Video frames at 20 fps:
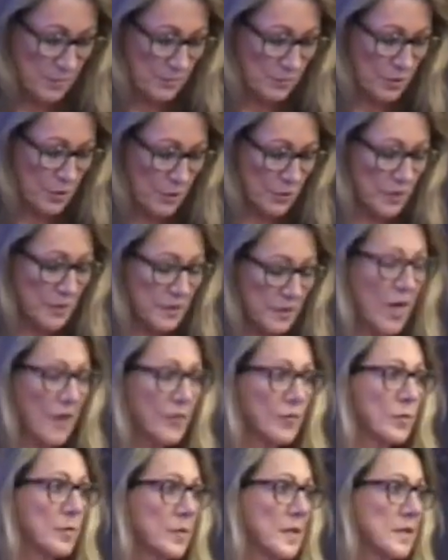Bloated
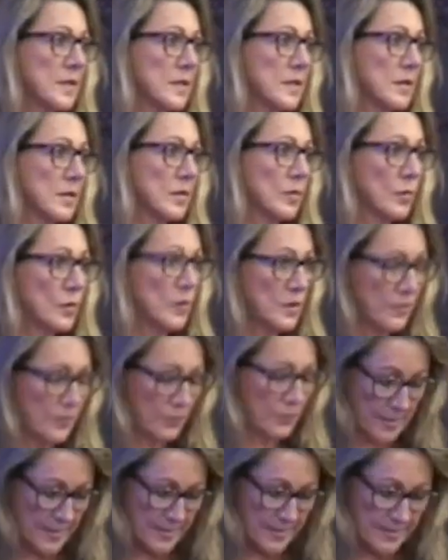governments would
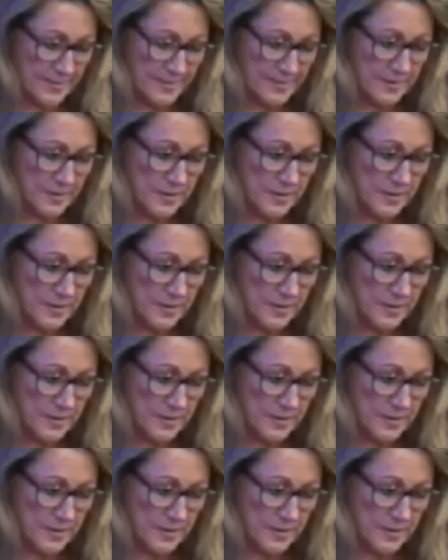deflate.